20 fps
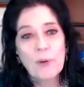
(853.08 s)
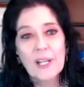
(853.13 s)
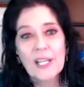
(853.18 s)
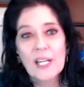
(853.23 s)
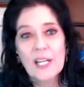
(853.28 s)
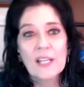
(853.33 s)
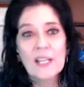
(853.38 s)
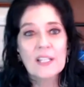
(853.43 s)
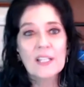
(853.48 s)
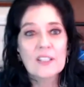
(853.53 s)

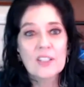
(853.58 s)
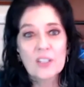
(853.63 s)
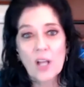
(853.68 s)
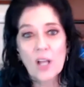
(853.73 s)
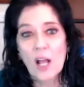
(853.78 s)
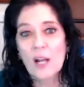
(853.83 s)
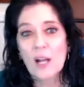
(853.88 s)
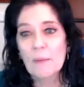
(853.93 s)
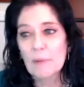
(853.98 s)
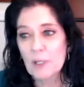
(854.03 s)
it in the
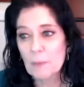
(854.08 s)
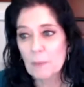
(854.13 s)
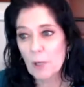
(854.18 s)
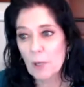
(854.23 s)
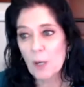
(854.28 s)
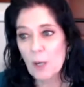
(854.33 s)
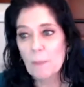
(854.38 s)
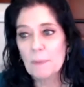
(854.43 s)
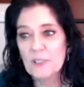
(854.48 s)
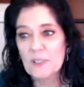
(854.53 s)
sauna, but the
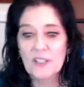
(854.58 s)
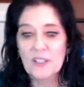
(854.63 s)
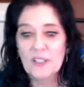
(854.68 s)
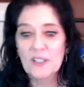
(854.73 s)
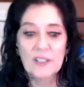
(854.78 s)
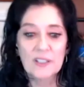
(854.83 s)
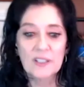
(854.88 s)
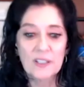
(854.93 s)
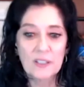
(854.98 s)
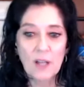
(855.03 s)
purpose of
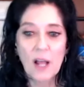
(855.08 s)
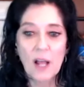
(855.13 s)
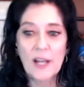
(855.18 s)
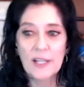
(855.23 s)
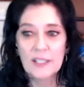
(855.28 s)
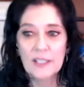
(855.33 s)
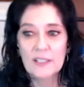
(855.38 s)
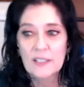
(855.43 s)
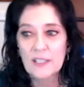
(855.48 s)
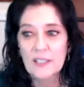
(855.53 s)
the sauna
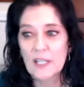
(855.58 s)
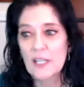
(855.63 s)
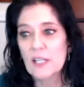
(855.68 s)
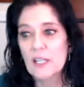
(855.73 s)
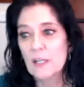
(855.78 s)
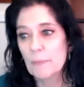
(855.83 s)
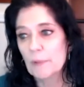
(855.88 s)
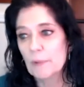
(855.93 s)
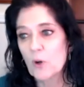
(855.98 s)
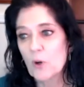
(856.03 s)
is to
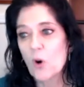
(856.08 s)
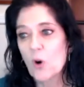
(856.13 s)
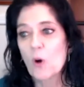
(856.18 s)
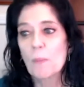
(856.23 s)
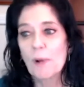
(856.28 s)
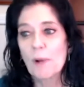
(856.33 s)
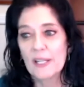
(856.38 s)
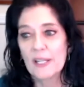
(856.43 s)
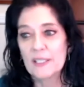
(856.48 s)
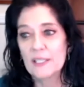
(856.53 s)
heat up your core
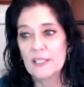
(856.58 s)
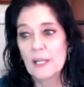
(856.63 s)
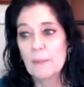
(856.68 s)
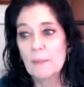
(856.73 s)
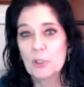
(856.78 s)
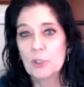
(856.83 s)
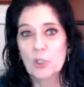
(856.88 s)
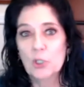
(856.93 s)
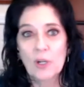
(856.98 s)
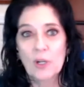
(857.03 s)
body
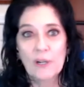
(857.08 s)
temperature.